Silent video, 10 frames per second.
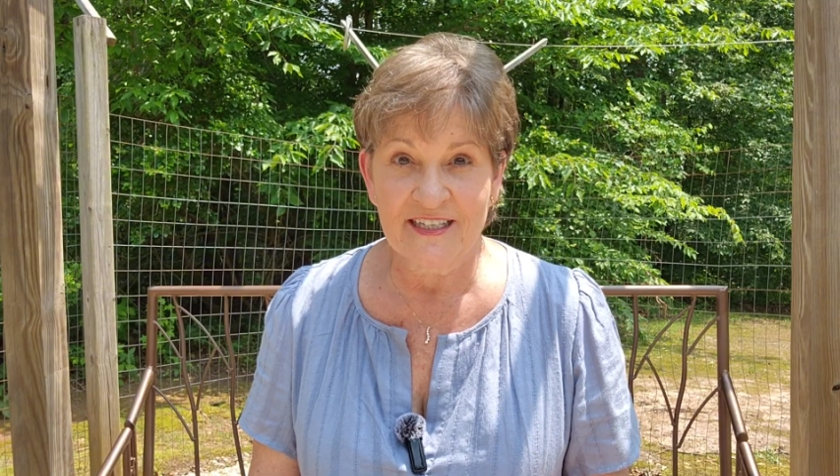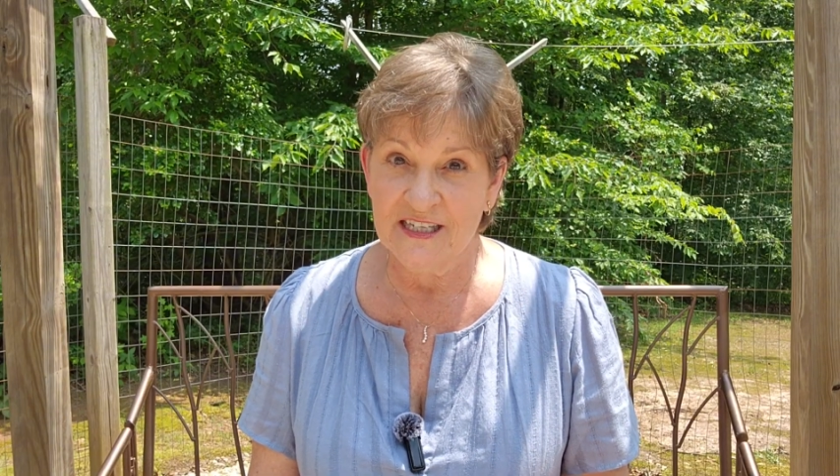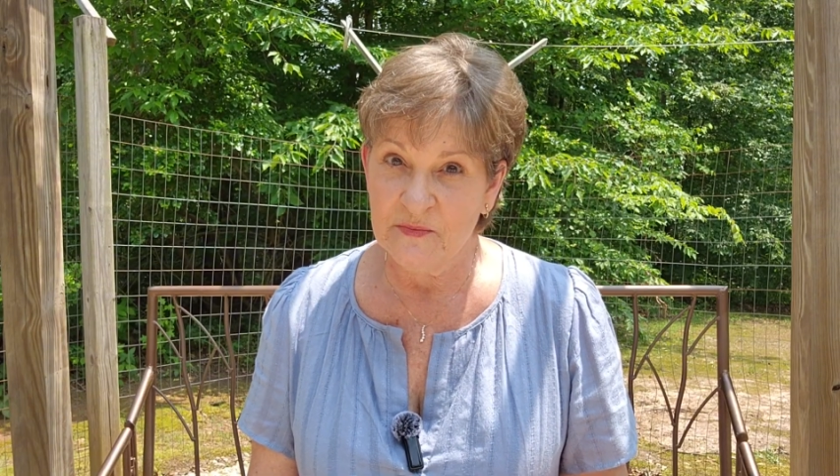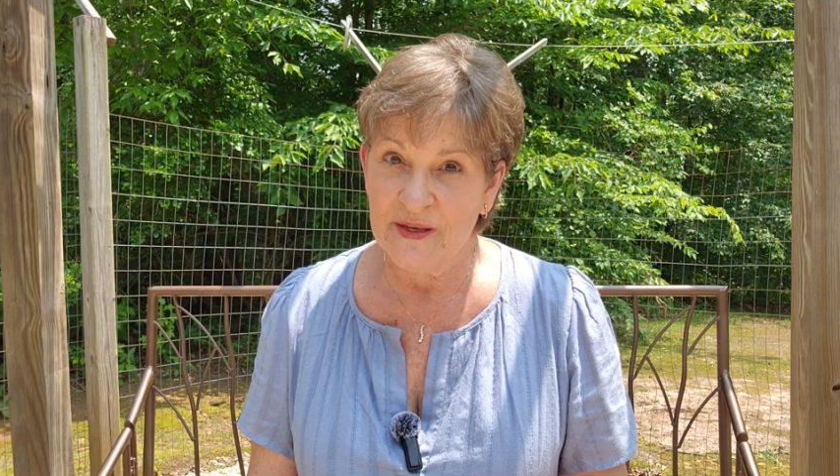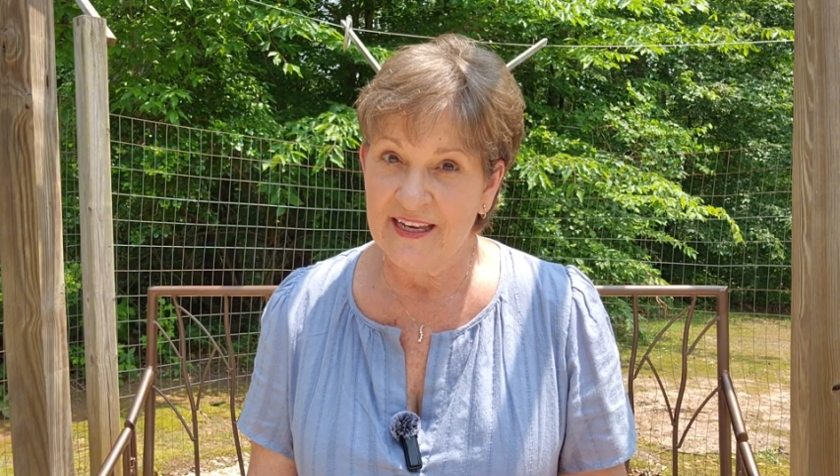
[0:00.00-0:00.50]

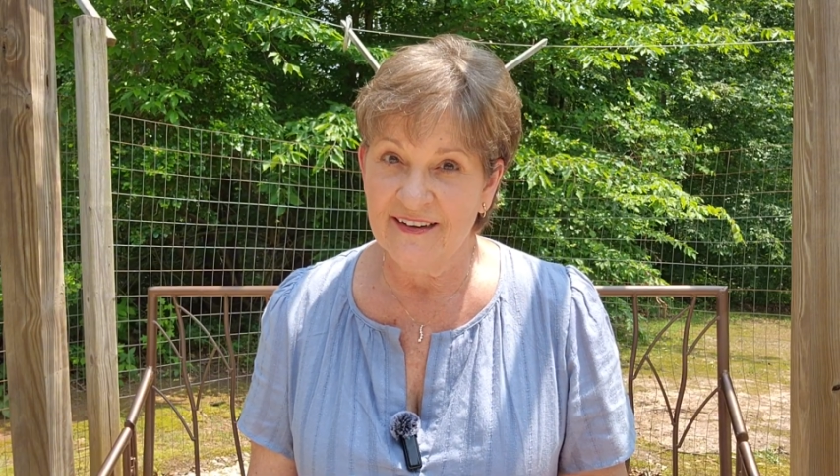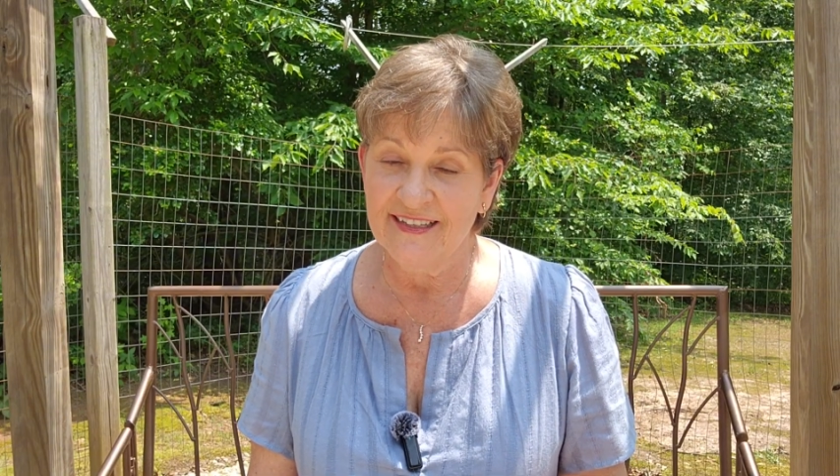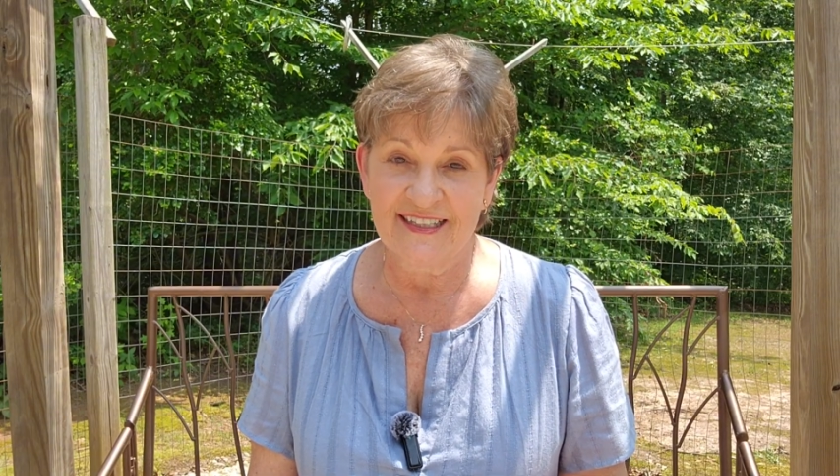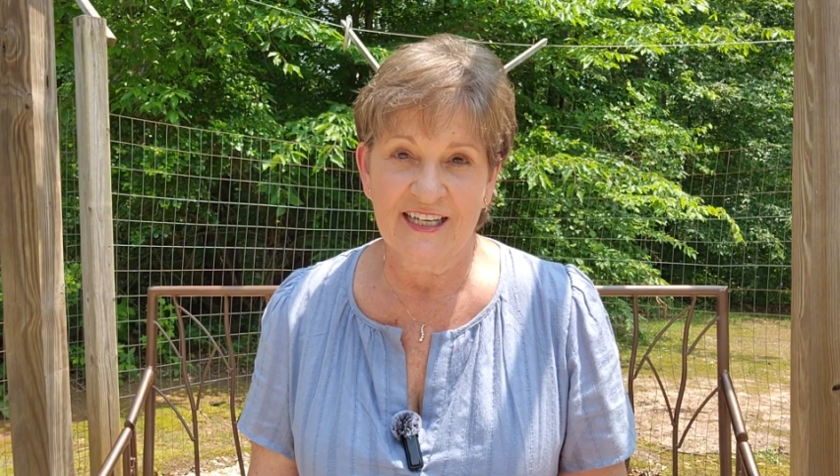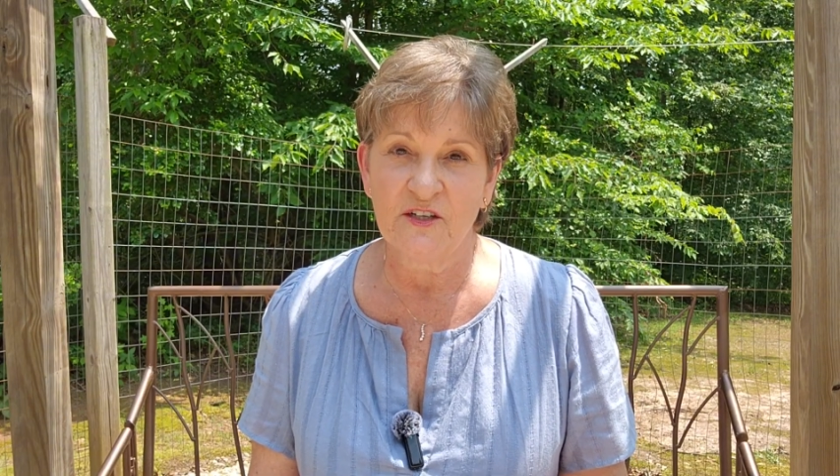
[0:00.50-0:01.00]
just be here
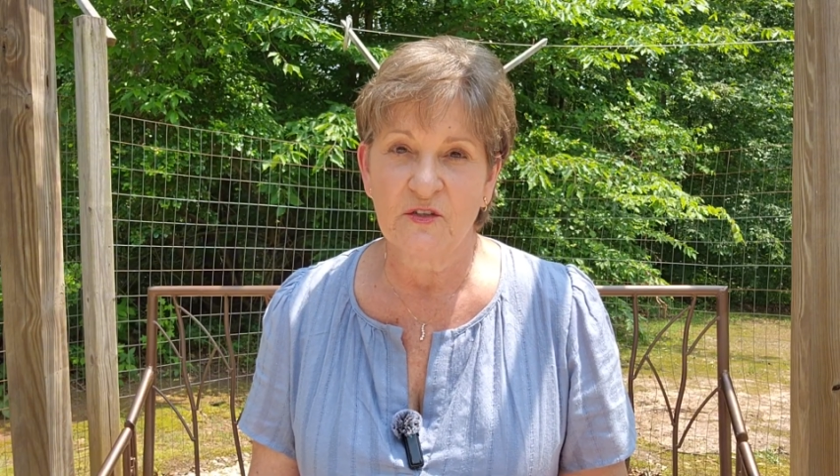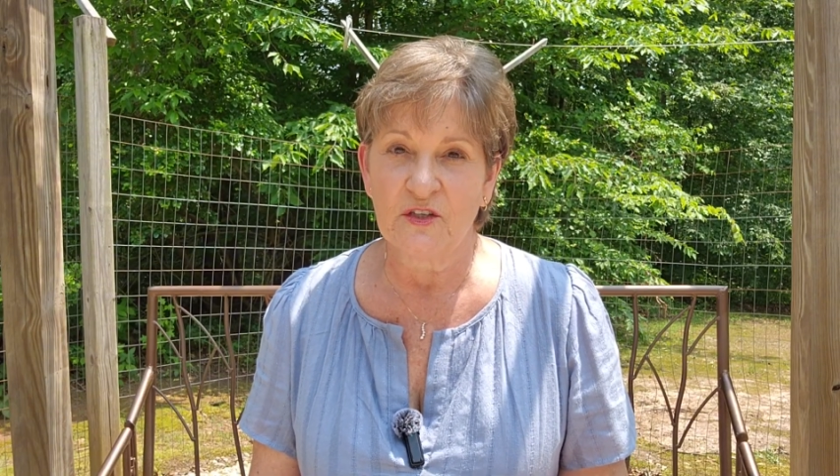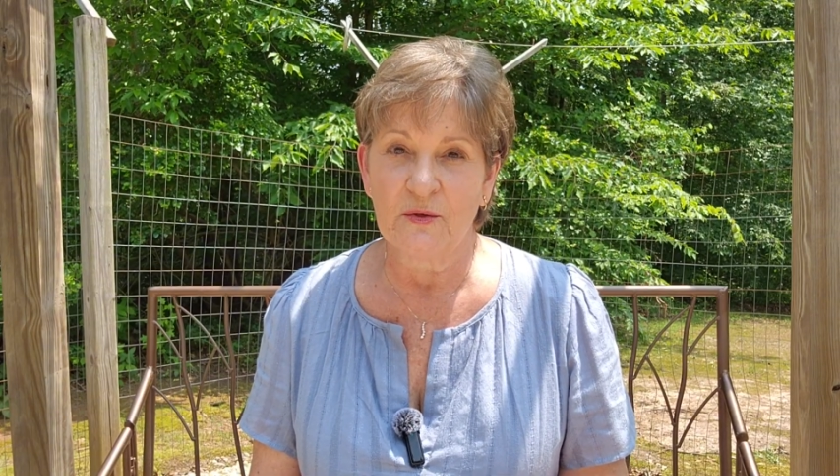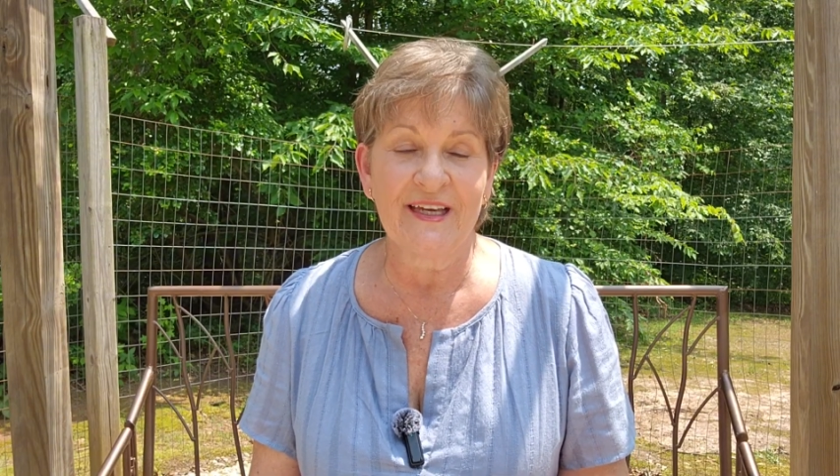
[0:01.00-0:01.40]
to tell you,